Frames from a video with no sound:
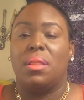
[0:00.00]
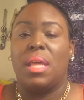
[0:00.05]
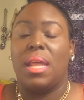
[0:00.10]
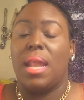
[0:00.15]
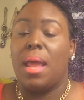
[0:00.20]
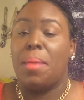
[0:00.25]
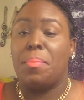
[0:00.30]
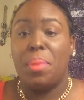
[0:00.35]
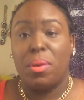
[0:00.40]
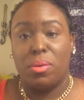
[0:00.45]

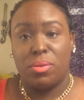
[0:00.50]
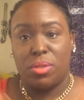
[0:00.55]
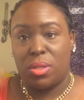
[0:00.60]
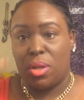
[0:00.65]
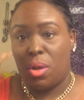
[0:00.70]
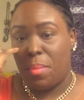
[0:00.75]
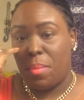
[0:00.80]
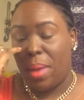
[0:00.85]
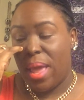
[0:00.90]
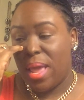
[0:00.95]
that I
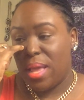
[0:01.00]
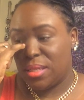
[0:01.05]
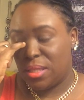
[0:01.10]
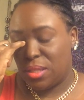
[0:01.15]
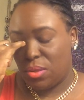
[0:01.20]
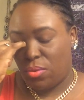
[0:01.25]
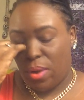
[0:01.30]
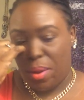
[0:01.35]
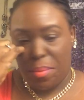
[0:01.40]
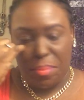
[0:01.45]
posted on my
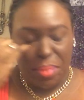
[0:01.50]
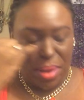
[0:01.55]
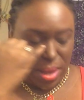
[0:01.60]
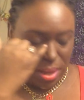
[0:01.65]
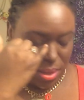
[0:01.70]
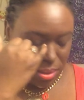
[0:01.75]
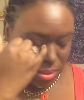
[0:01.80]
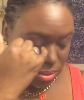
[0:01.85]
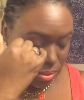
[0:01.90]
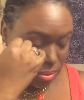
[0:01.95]
Instagram
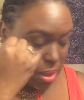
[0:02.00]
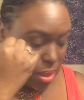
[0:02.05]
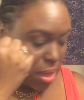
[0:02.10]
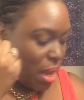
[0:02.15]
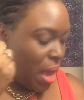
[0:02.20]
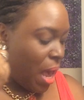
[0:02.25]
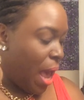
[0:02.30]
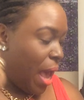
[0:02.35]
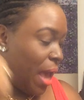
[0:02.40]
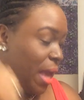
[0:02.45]
page,
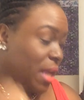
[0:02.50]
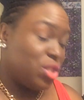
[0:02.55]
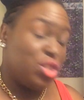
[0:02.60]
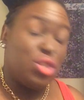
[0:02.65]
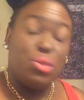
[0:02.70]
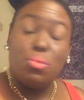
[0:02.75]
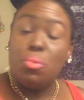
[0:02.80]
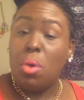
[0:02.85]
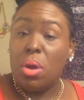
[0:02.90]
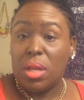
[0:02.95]
and
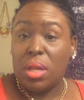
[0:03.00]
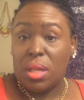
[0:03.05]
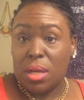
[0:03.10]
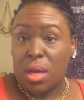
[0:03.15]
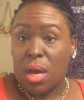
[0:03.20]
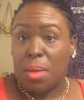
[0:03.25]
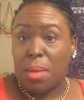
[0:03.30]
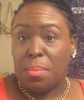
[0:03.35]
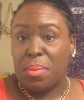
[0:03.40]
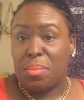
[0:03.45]
she wanted a
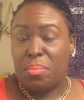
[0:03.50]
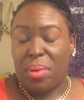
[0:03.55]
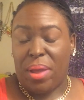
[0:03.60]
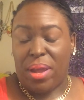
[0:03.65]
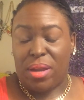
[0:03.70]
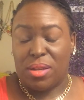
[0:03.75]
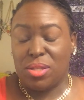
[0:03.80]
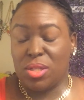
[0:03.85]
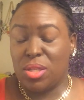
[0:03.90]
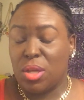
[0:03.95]
couple
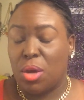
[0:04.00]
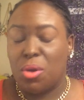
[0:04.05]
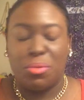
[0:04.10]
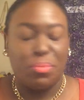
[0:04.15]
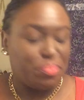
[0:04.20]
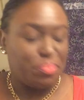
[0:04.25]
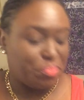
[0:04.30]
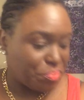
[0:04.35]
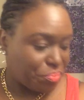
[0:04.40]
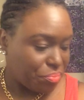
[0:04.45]
pairs.
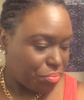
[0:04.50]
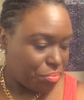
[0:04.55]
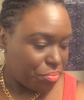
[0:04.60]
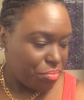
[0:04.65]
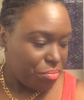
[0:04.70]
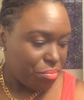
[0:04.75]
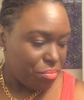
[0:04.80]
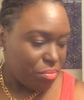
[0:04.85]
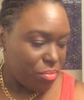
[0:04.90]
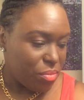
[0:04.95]
So
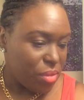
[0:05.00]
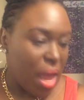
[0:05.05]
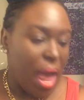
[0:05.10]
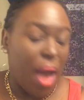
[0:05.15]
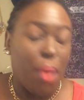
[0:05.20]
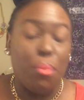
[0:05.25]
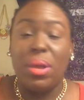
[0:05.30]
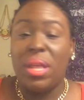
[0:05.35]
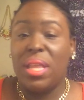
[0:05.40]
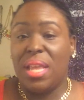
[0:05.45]

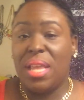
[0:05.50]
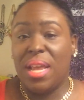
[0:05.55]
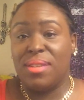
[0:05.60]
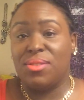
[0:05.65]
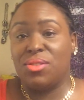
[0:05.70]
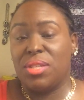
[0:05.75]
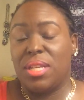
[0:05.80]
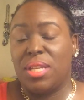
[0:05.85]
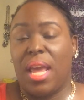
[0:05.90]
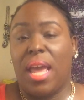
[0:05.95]
I went
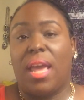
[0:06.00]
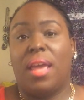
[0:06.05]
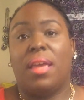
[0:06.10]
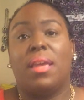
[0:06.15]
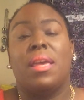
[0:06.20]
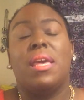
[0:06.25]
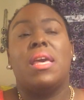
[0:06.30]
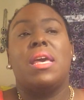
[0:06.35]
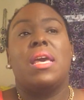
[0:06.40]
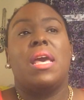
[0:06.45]

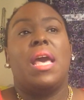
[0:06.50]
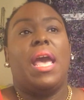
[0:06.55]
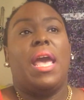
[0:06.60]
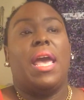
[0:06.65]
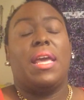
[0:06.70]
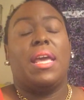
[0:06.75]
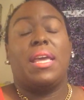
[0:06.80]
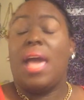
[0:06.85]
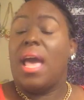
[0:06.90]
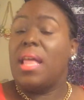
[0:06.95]
yesterday
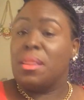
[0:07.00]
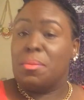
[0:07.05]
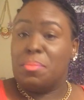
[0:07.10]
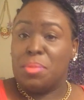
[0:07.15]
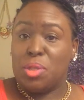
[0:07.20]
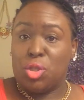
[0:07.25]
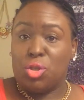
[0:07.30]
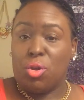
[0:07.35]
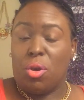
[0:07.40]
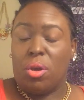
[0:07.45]
and got the
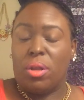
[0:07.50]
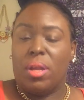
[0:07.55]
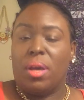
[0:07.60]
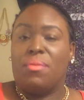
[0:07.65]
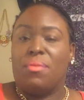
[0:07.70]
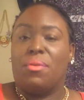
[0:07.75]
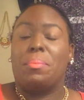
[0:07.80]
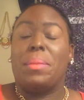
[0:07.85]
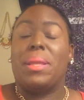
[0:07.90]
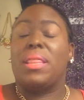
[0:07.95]
majority
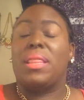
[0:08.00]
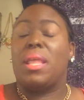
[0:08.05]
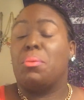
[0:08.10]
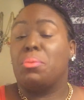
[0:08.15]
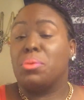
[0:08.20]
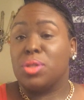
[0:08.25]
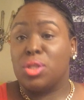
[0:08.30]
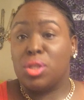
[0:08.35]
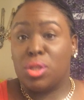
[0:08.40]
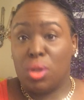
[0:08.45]
of them, and they
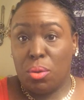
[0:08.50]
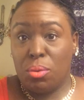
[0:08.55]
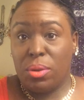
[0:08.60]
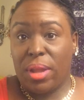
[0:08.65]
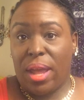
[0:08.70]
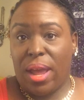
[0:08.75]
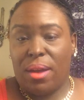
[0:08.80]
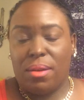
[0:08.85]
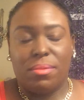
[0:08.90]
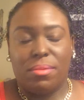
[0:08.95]
were
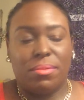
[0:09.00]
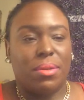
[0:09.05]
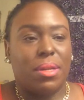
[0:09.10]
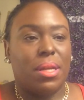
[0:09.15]
sold out.